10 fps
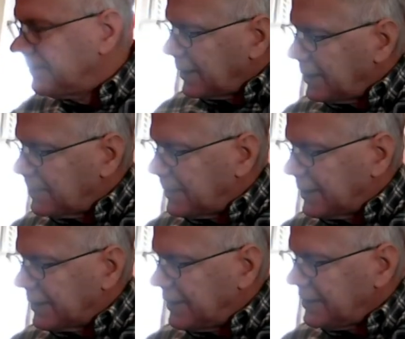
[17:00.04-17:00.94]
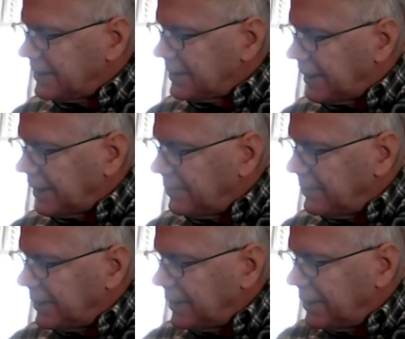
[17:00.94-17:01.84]
I can plug this
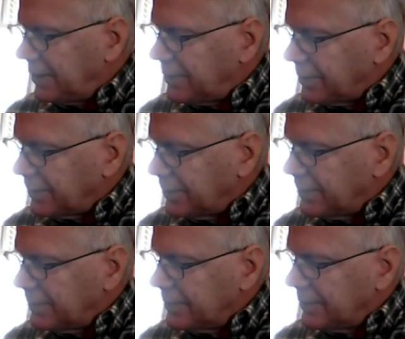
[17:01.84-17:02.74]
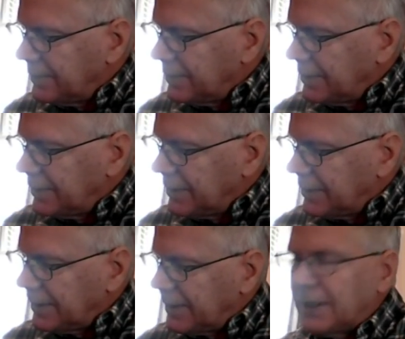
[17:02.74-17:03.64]
time into the